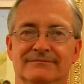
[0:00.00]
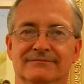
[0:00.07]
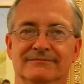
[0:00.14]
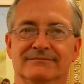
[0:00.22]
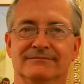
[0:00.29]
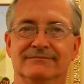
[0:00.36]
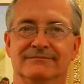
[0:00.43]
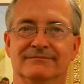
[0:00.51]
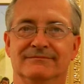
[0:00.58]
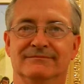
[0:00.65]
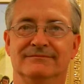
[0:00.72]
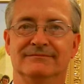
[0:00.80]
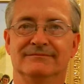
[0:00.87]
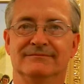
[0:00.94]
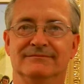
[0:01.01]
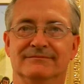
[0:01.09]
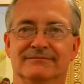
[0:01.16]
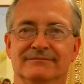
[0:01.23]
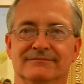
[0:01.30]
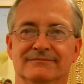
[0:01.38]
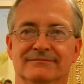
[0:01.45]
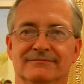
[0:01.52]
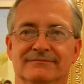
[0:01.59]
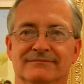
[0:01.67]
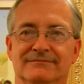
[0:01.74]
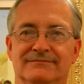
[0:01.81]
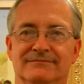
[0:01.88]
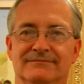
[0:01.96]

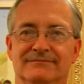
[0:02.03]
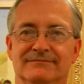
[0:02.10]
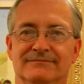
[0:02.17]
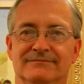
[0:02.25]
[no speech]